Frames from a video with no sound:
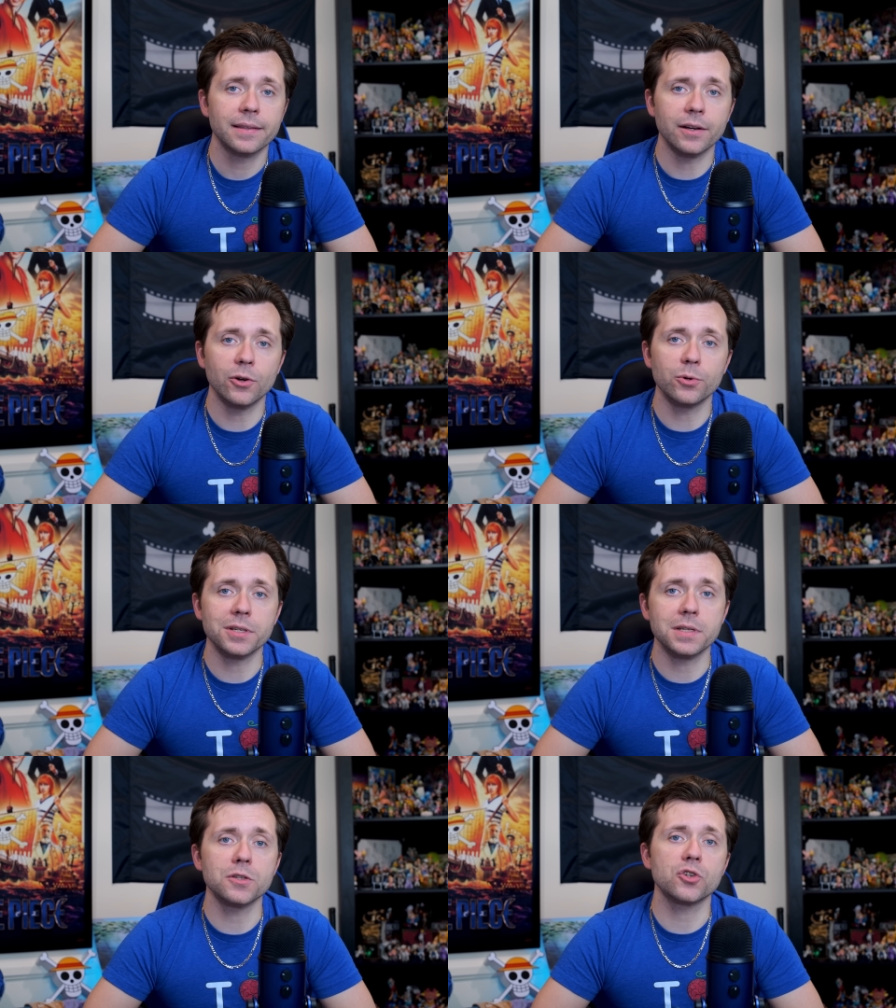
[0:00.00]
that
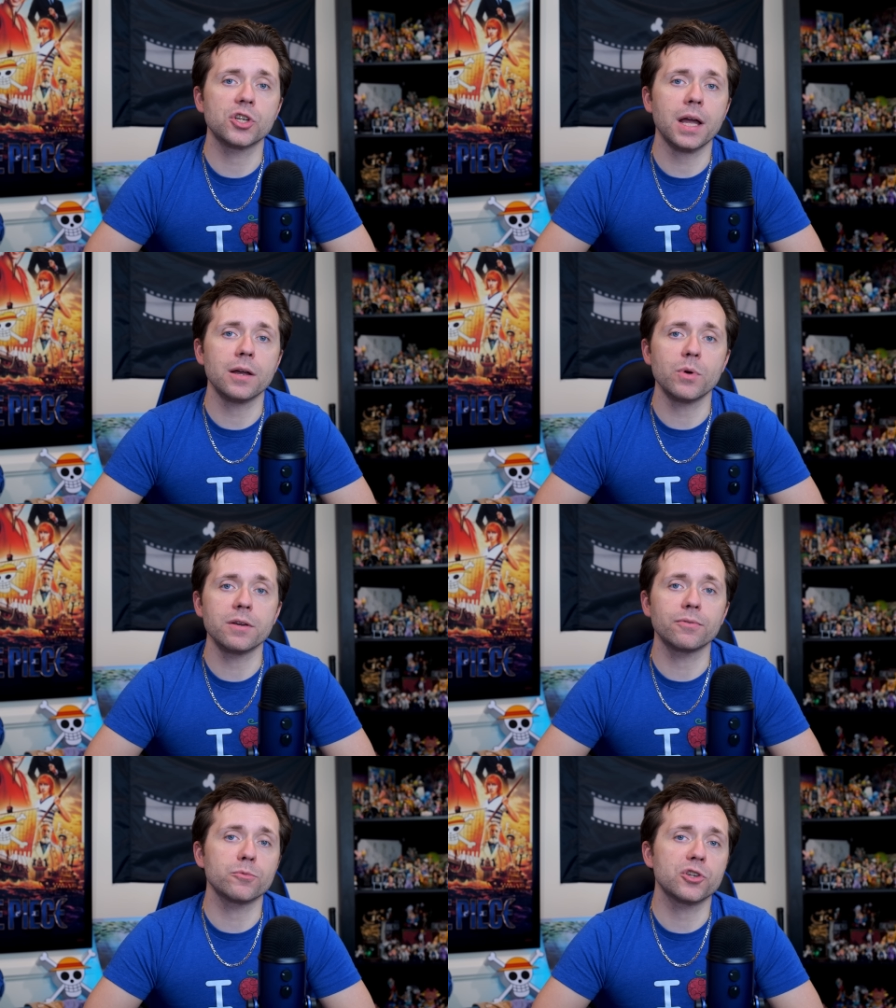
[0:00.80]
Oda didn't shy
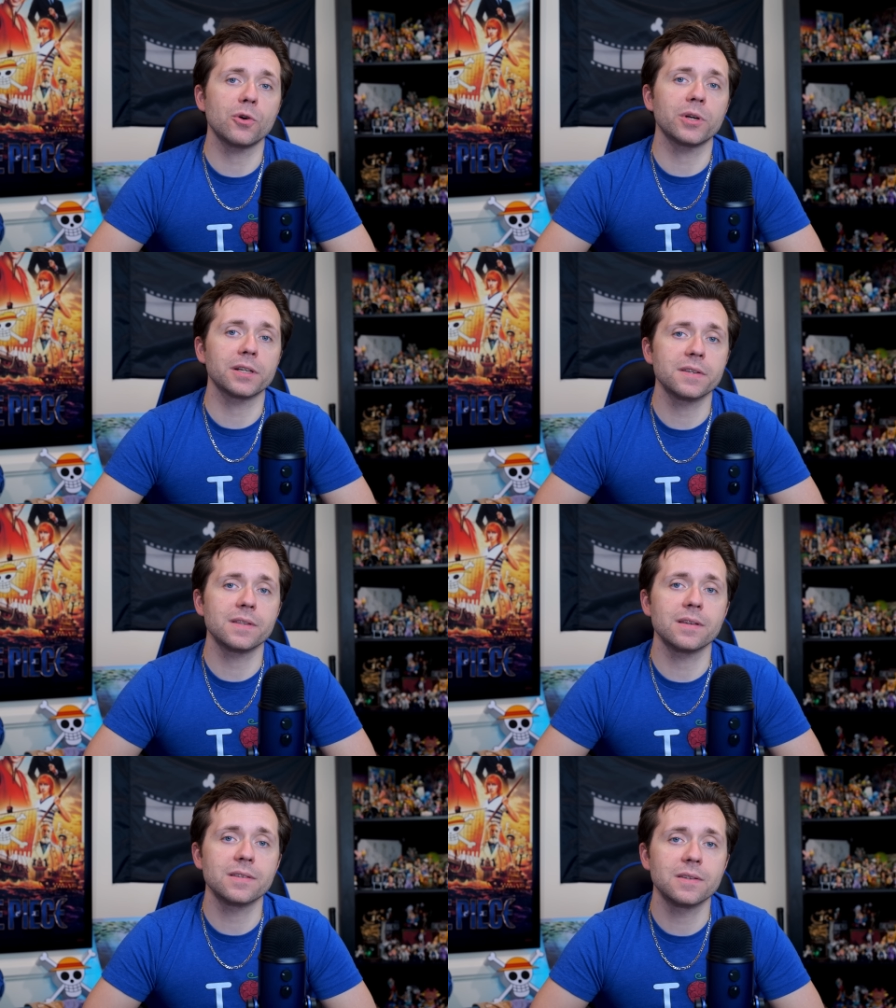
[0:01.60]
away from showing
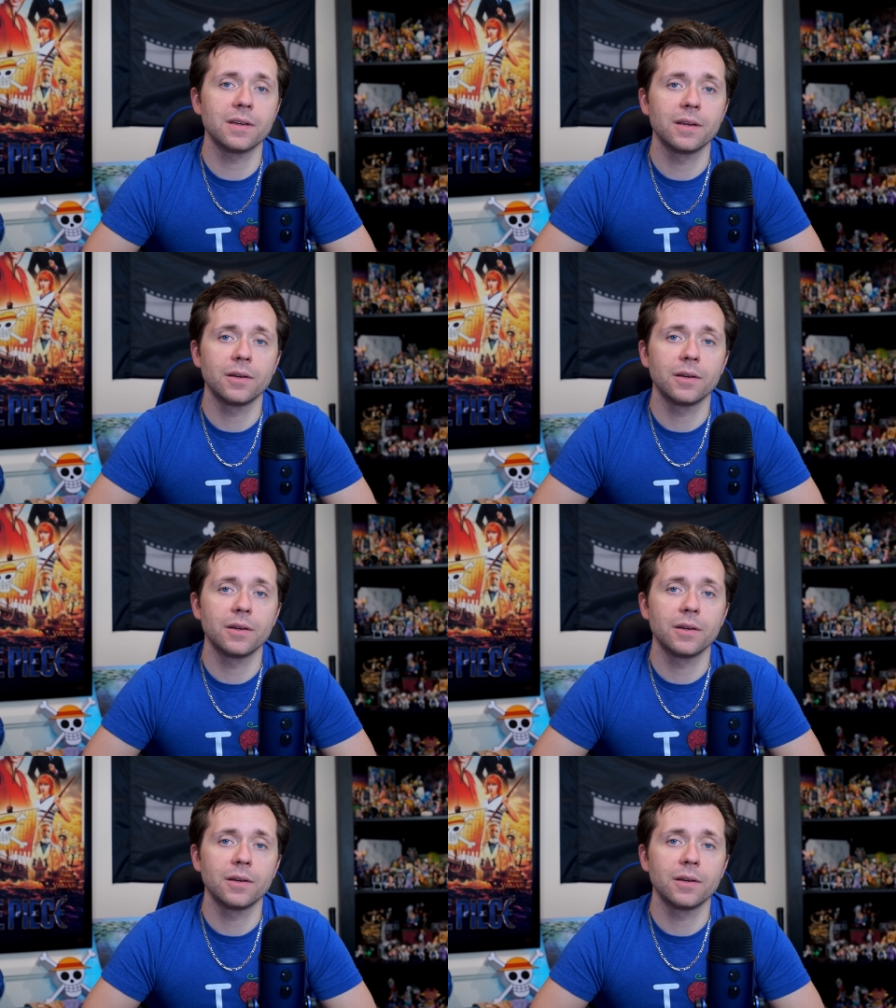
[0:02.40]
us this.